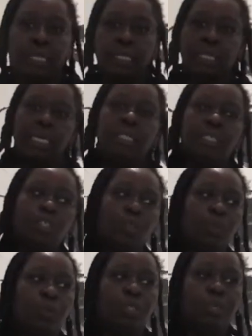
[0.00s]
States, in
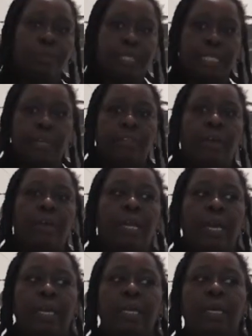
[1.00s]
Georgia and South
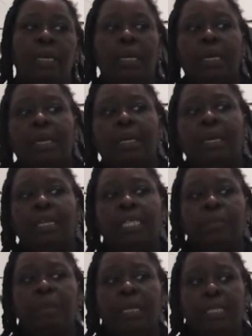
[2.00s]
Carolina. And
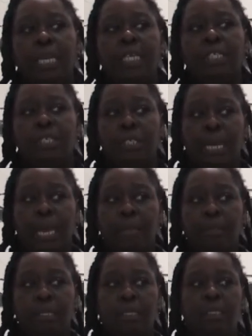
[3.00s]
these plantation
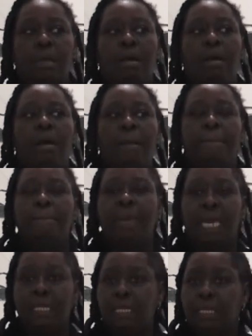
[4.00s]
houses are
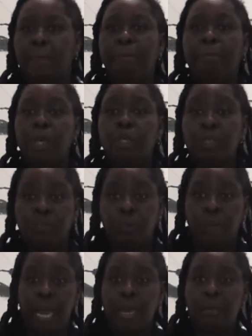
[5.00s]
amazing. They're
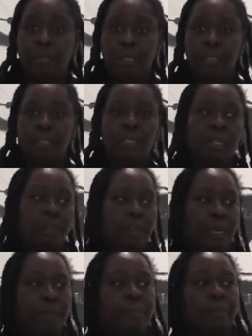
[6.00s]
beautiful houses. You know,
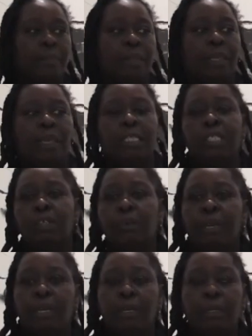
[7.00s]
they're
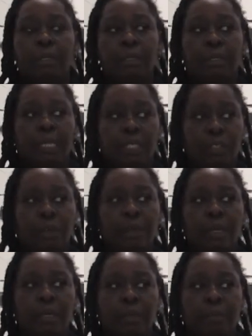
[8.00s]
historic
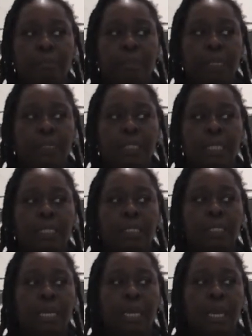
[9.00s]

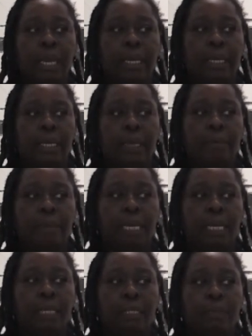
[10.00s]
buildings. They're like, in
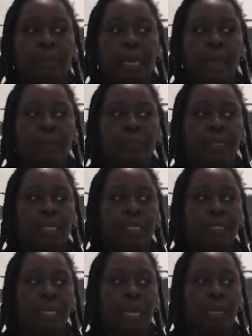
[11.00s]
England we have
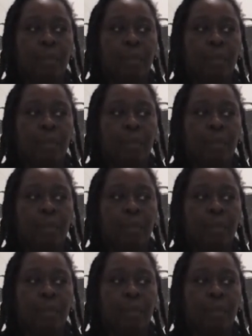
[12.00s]
these kind